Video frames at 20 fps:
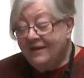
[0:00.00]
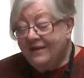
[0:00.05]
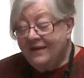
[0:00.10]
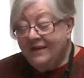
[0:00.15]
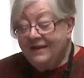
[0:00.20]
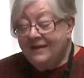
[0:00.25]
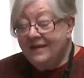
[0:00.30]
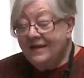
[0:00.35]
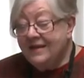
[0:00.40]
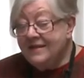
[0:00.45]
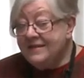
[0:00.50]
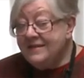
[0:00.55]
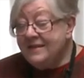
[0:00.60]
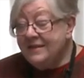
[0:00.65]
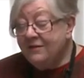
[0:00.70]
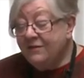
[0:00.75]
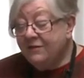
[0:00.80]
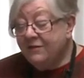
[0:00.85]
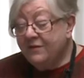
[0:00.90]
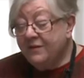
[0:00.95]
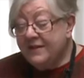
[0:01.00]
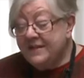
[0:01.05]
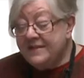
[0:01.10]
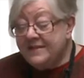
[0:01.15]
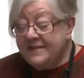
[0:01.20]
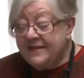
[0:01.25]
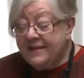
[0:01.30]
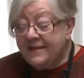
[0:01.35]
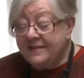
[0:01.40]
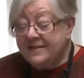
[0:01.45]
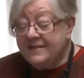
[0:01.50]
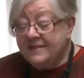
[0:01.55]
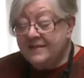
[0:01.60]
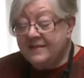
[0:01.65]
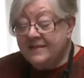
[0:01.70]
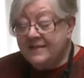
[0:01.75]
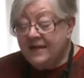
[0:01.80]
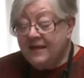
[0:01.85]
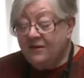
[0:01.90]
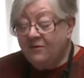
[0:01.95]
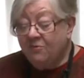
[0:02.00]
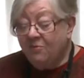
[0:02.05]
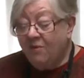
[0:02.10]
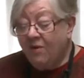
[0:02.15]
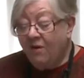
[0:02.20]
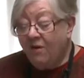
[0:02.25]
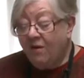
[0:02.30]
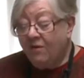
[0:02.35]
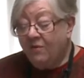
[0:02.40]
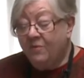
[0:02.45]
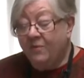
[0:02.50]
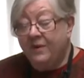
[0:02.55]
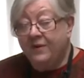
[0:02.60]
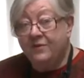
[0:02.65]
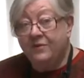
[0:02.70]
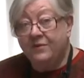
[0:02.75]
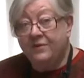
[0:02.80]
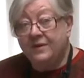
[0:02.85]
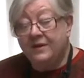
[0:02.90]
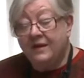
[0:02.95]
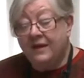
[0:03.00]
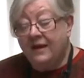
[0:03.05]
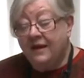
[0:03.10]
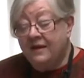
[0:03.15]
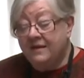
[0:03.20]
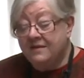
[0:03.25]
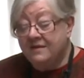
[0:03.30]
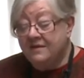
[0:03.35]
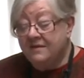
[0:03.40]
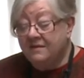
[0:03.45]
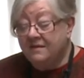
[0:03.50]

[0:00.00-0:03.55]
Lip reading: In 1936, the St Roch wintered at